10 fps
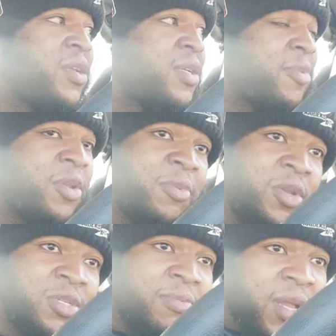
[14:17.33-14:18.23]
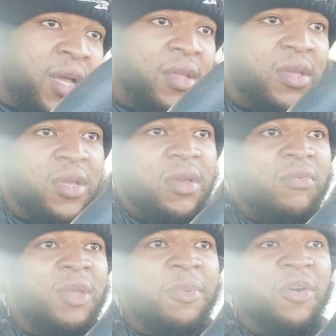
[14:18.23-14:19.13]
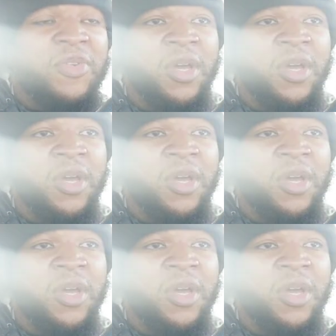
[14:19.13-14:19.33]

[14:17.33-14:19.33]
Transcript: like it's up at the beauty supply we both